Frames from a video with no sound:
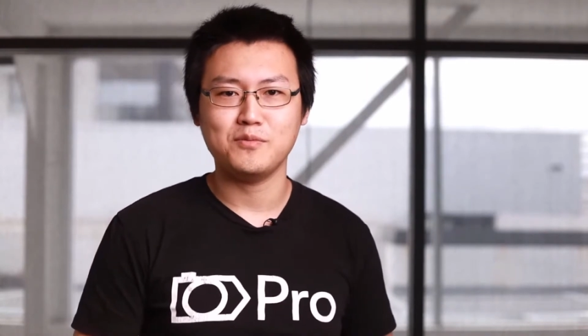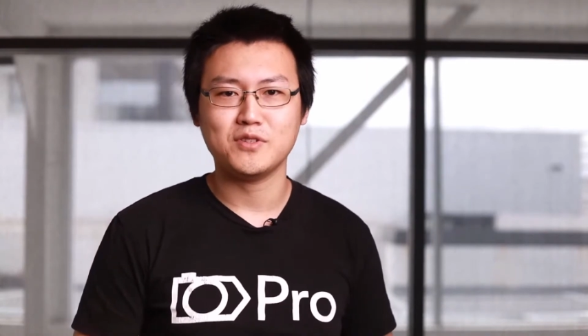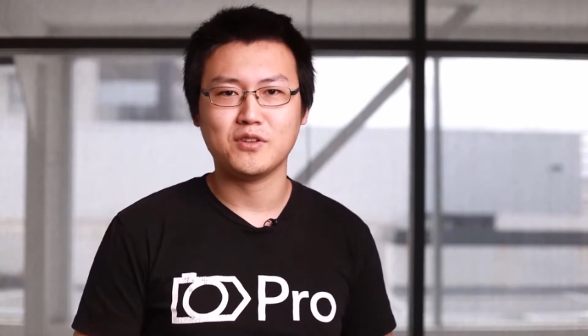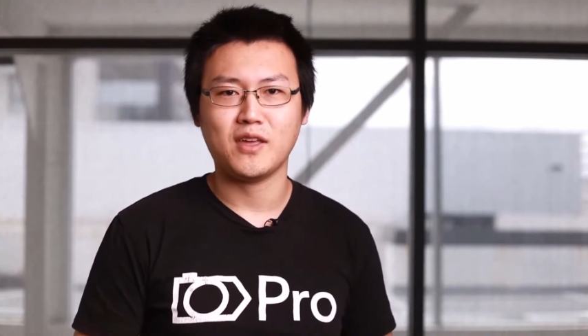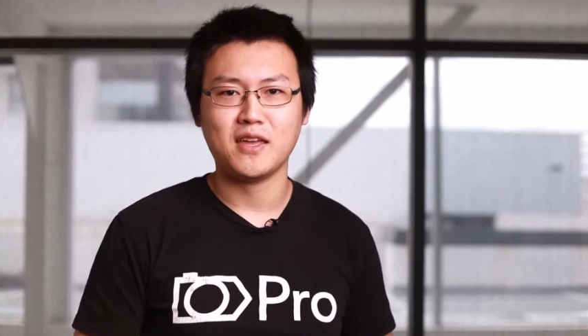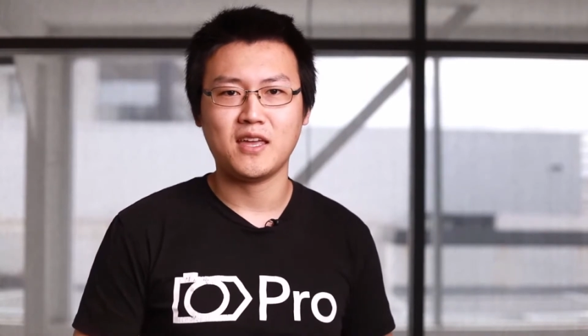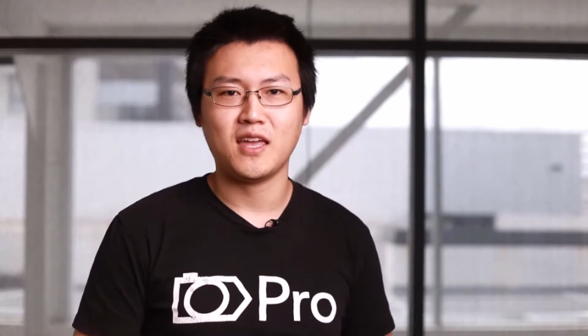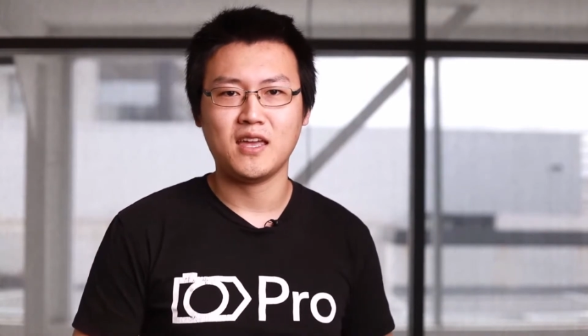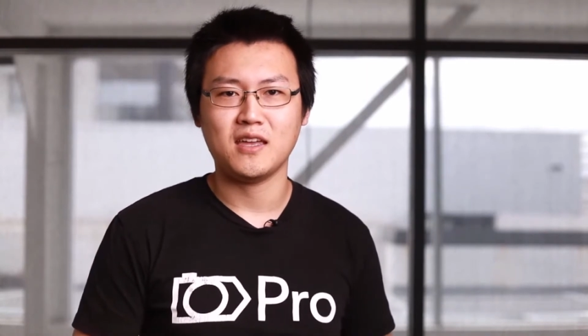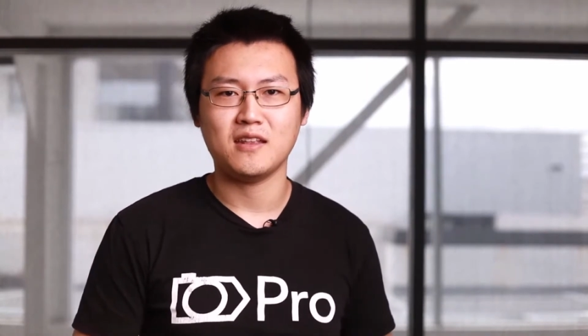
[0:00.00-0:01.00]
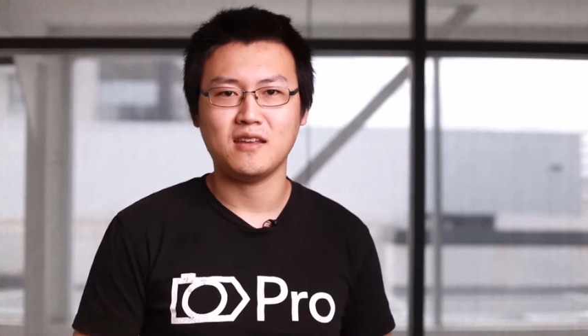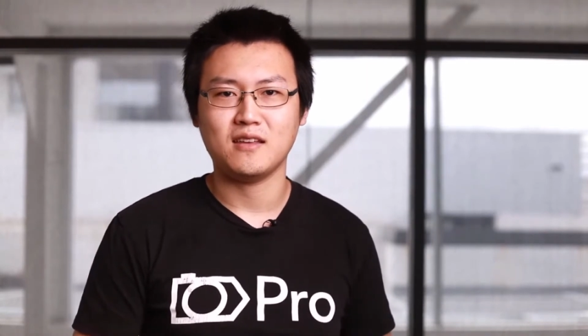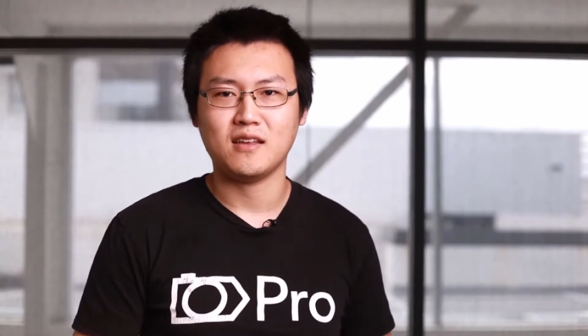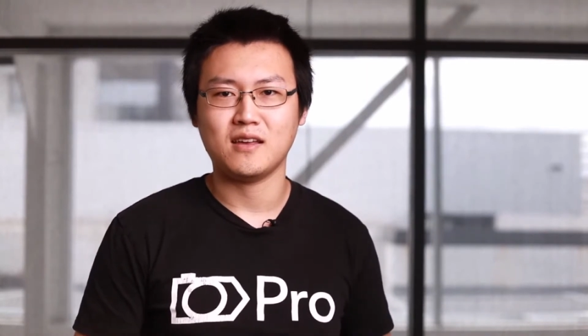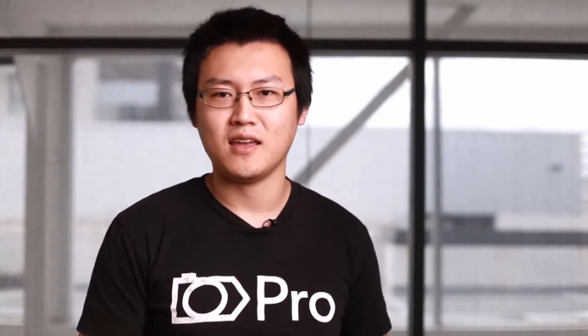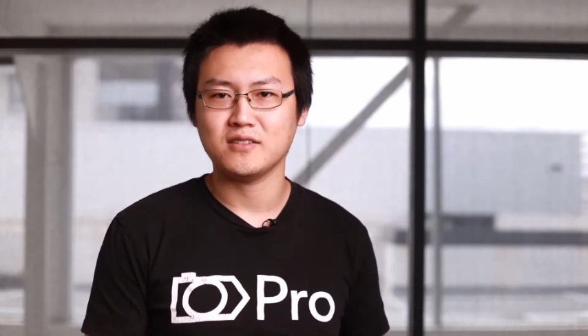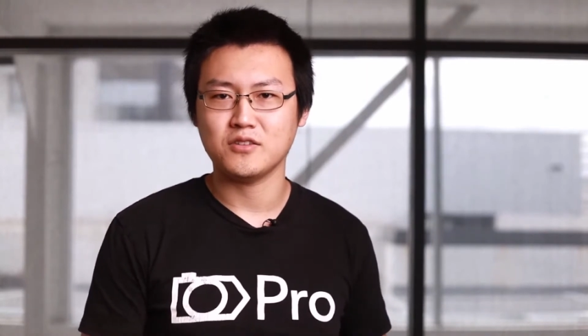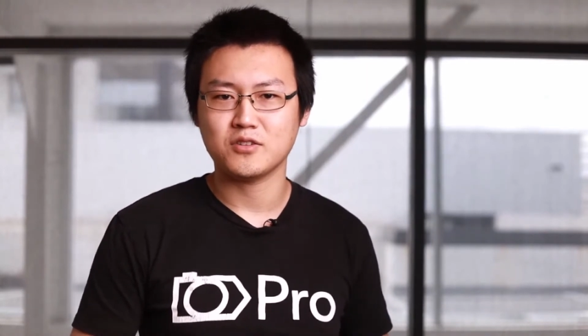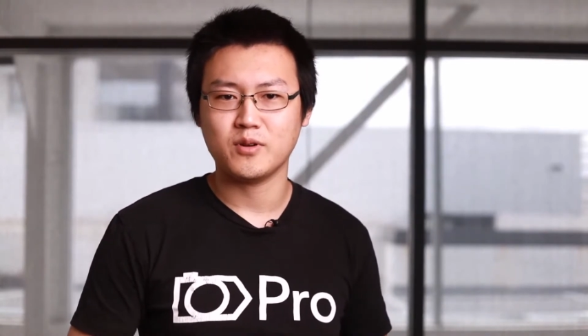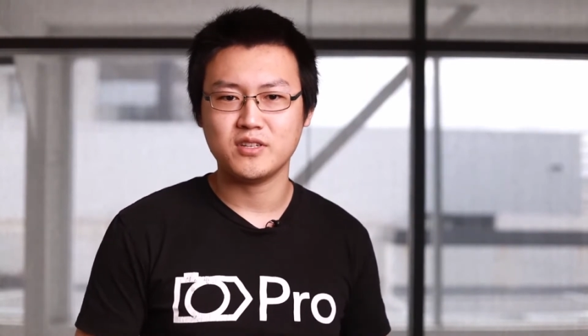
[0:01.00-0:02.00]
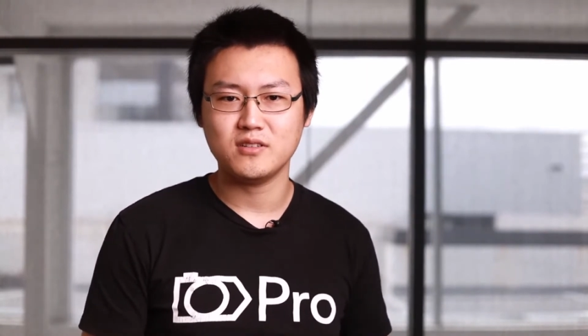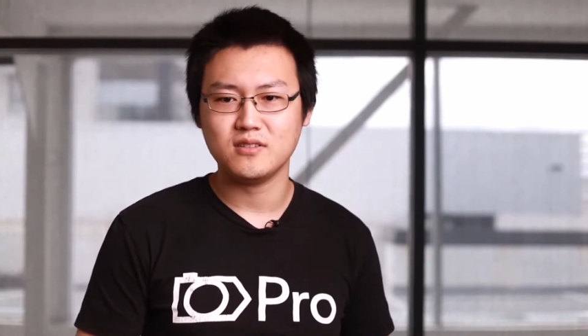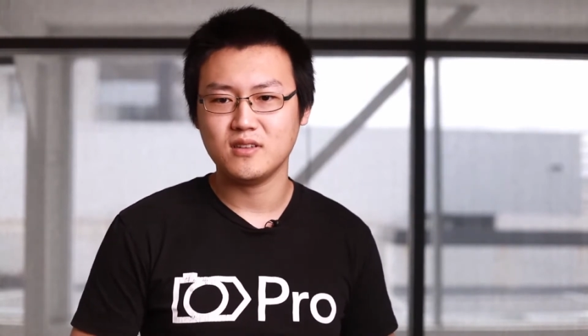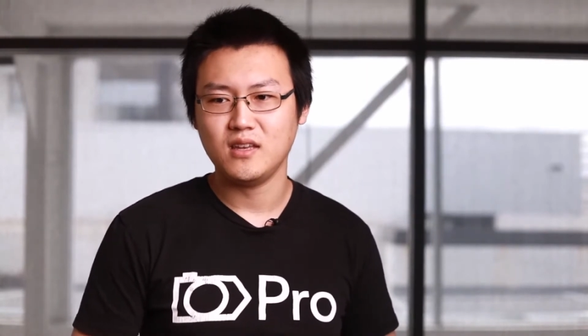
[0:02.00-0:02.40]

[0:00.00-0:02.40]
so they can answer those questions